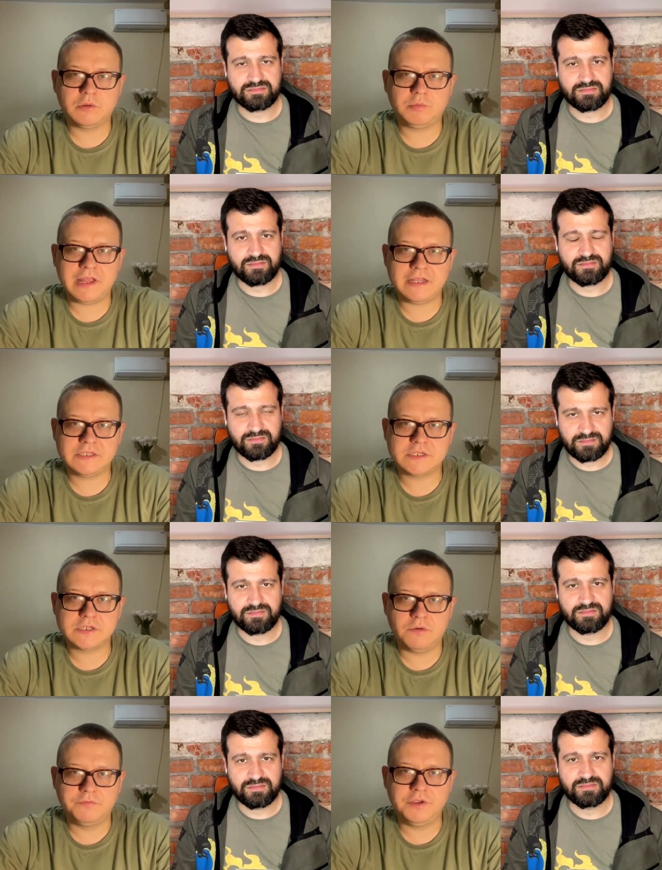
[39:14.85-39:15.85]
Speaker 1: plants
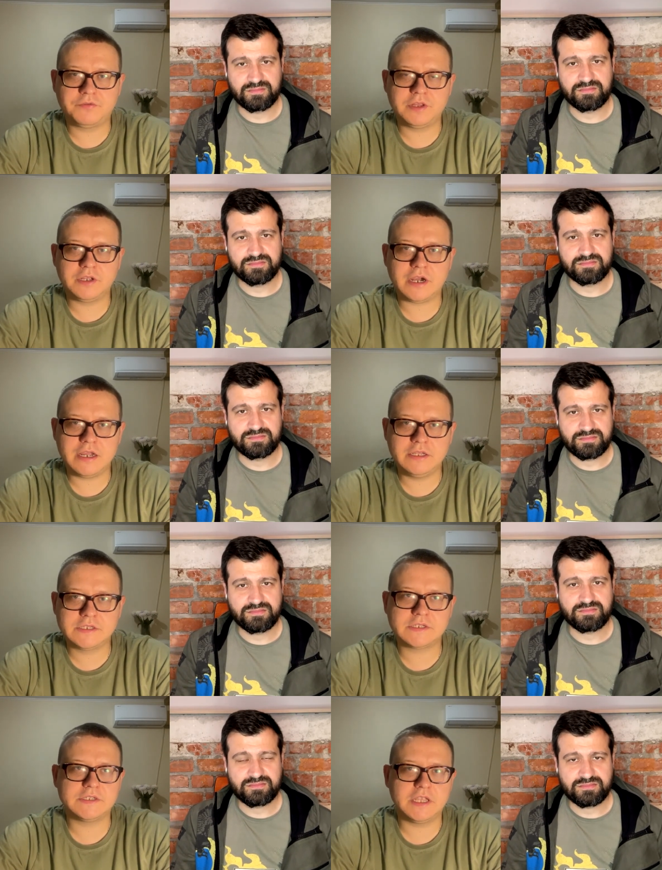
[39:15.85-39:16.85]
of different
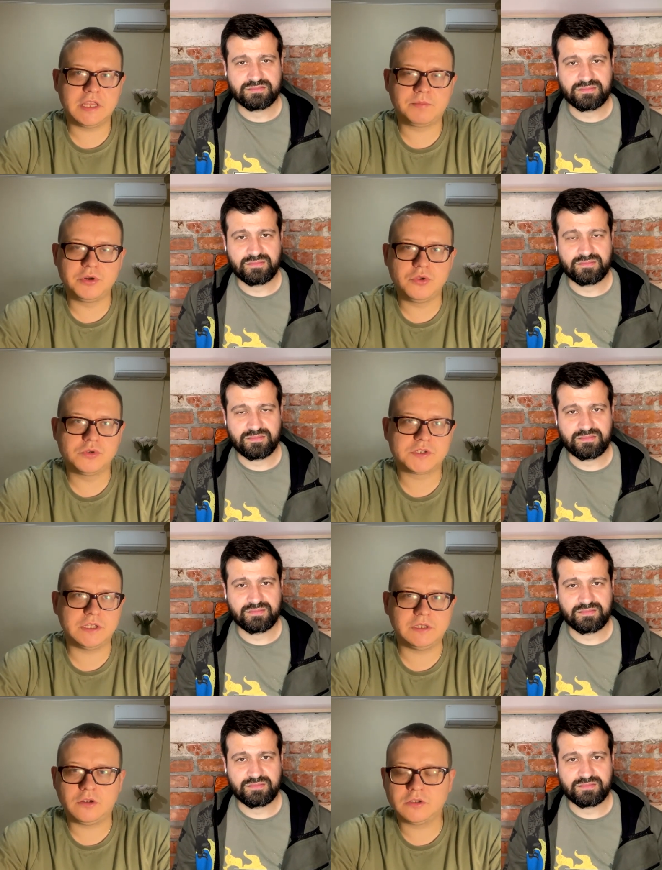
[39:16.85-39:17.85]
kinds that are
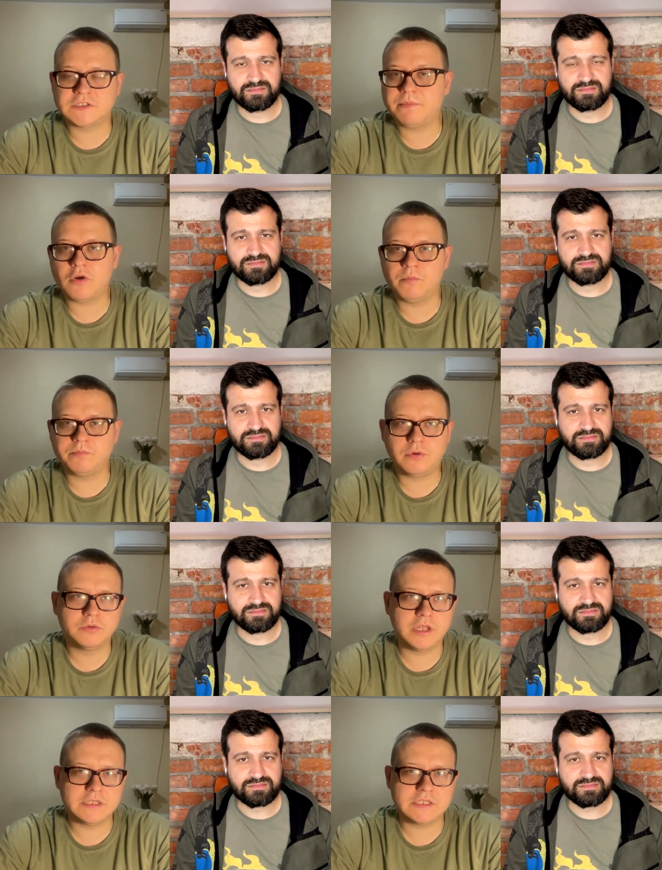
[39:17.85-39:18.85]
producing
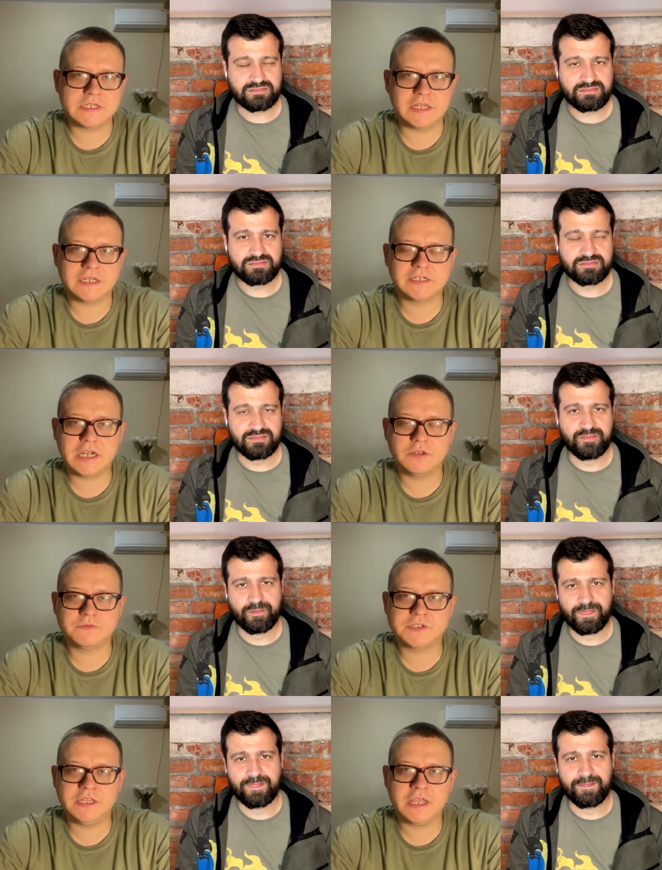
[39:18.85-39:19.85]
subcomponents and other kind of
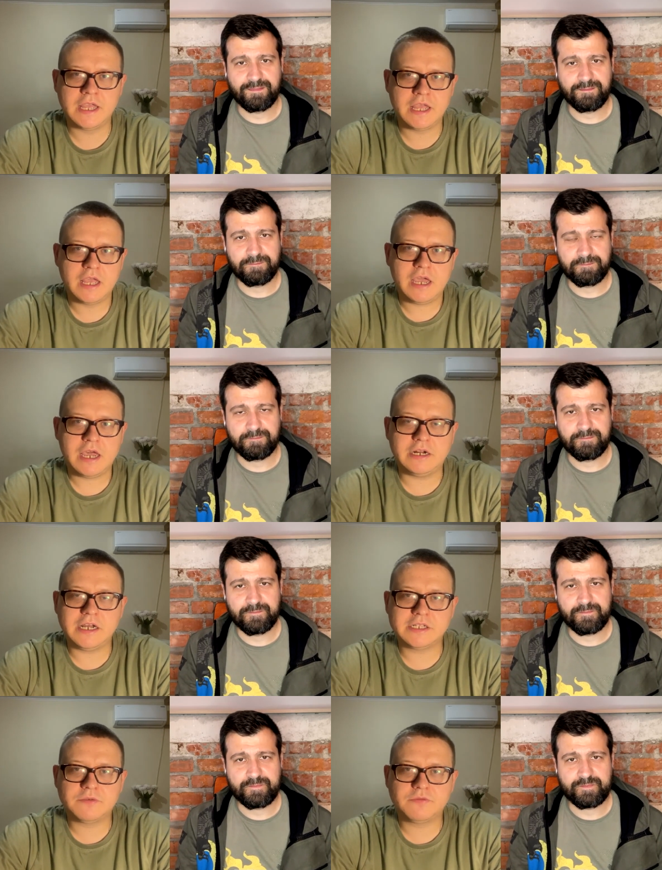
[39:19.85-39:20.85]
thing. And
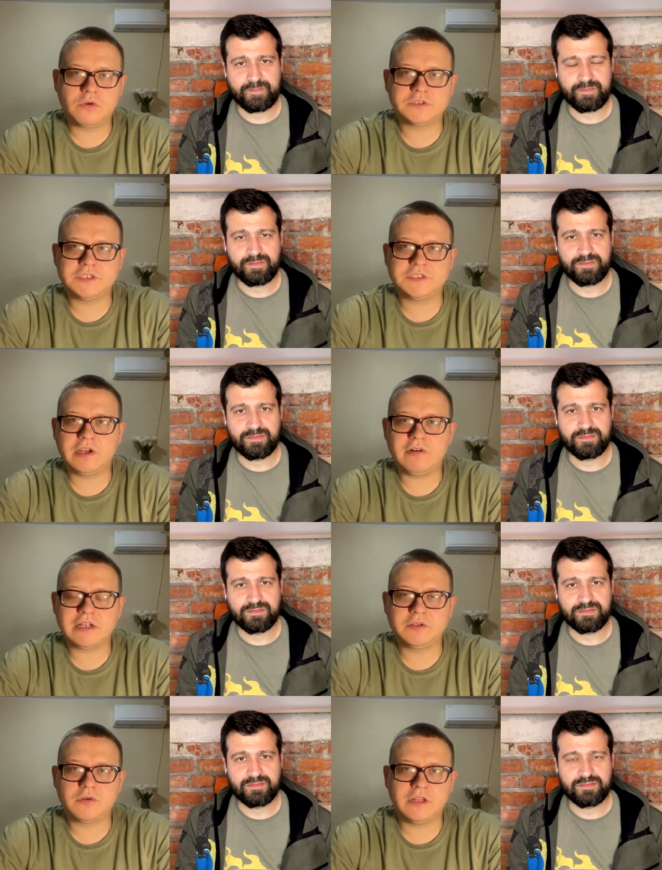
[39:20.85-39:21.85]
another, of course, is
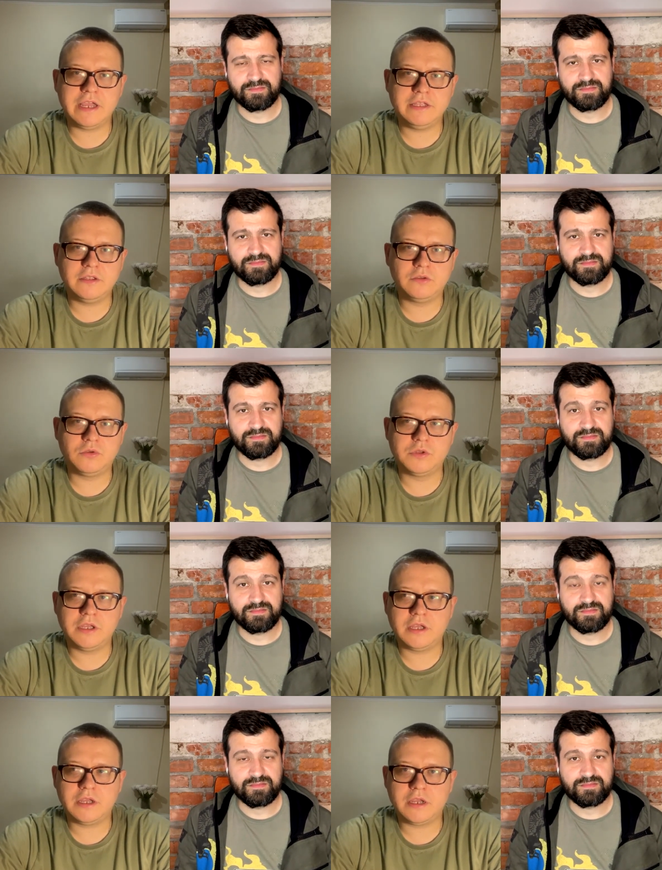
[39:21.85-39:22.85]
directly related to
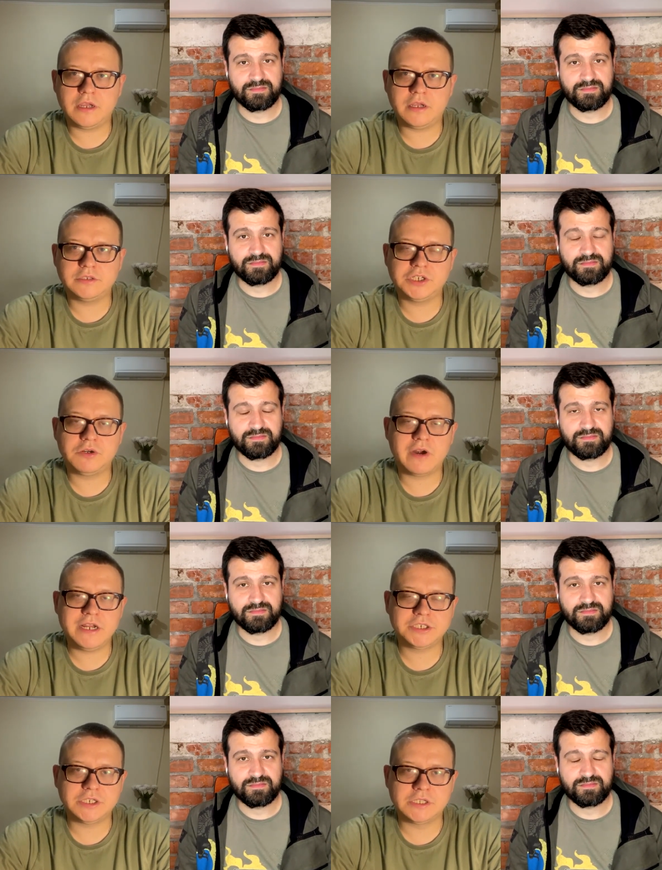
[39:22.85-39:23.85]
the
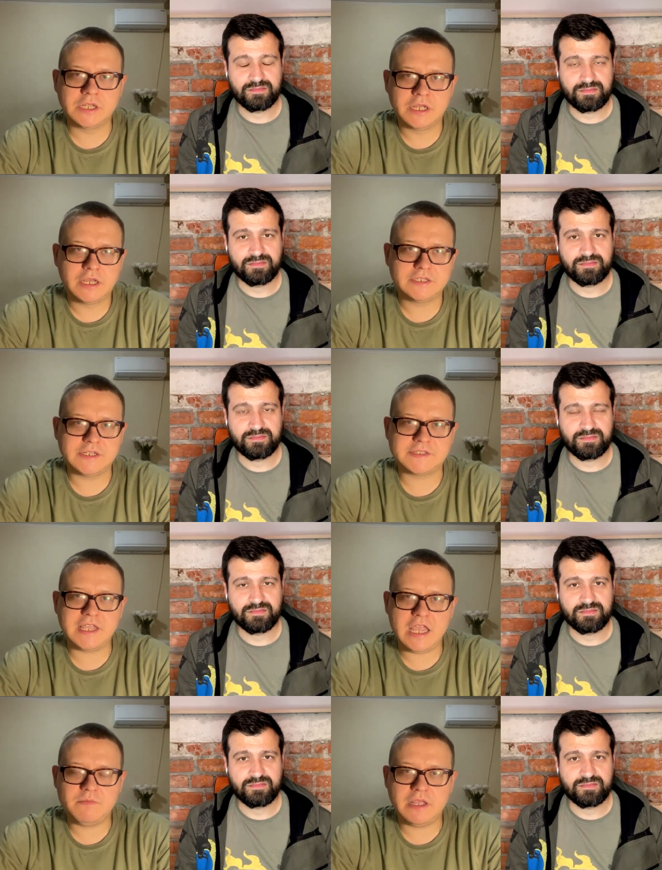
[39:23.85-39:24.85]
generation
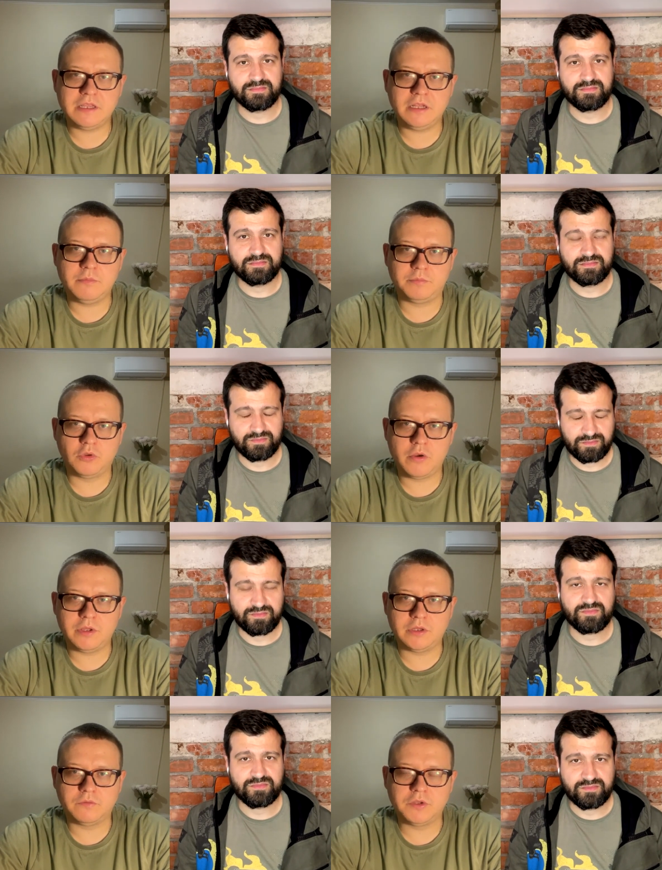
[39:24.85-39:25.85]
sustainment and
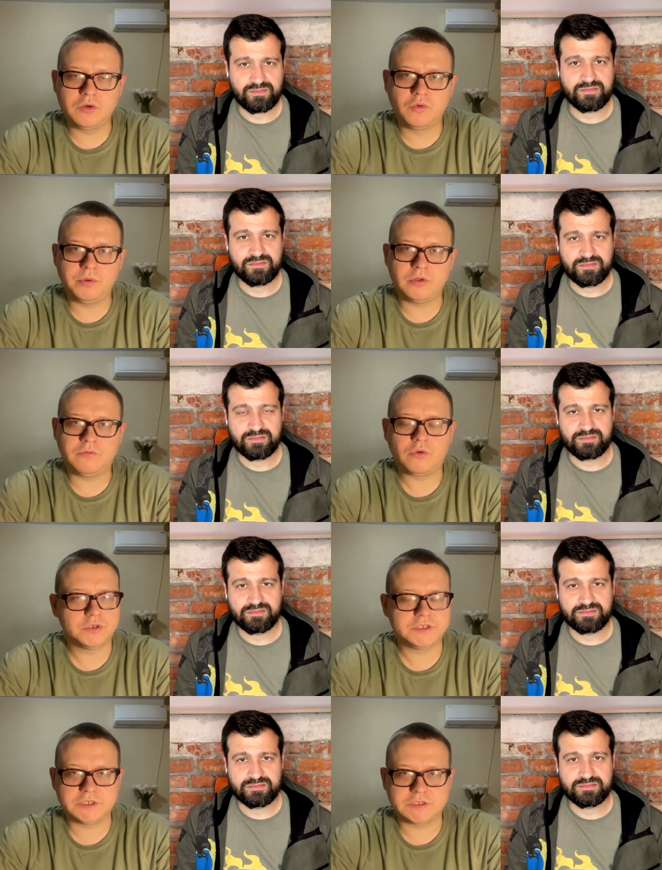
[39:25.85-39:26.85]
employment of the grouping of
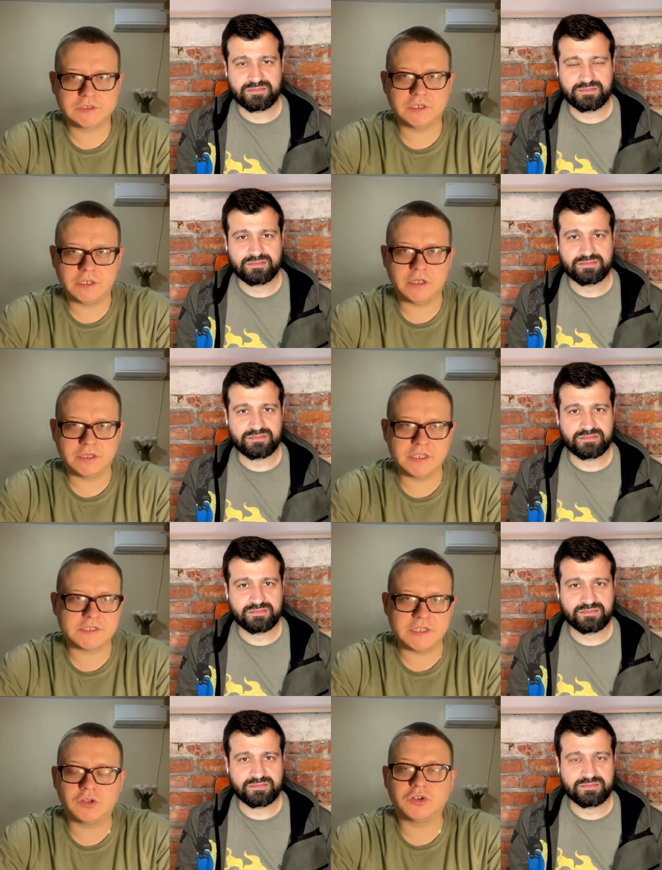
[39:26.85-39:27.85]
forces, uh,
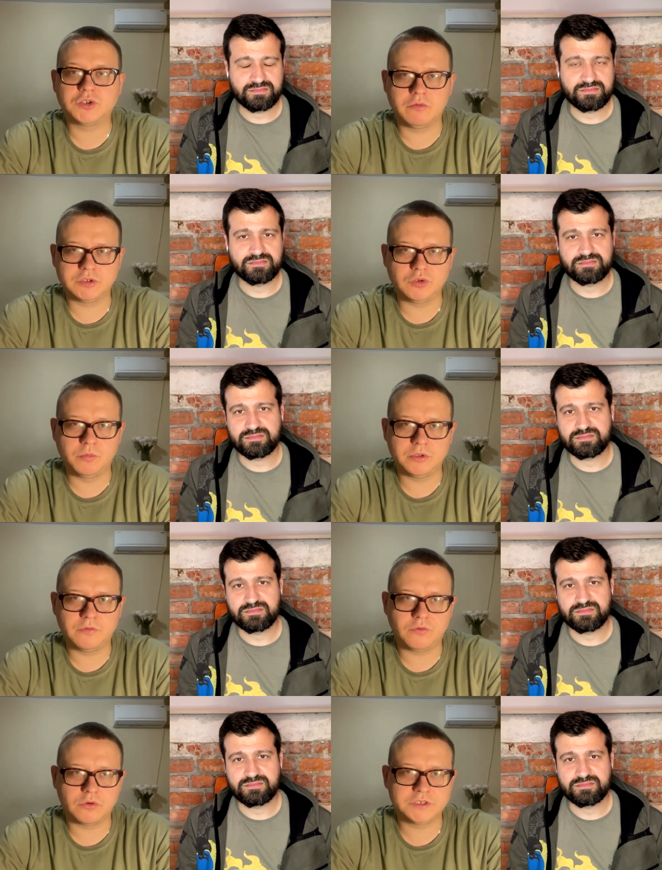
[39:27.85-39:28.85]
this inter-service grouping
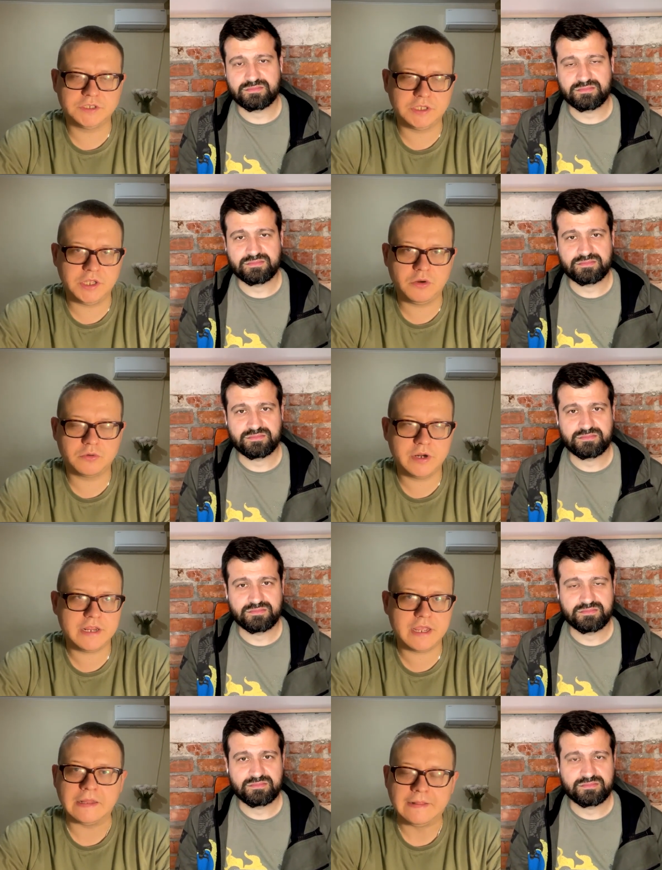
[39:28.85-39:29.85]
of forces in the Ukrainian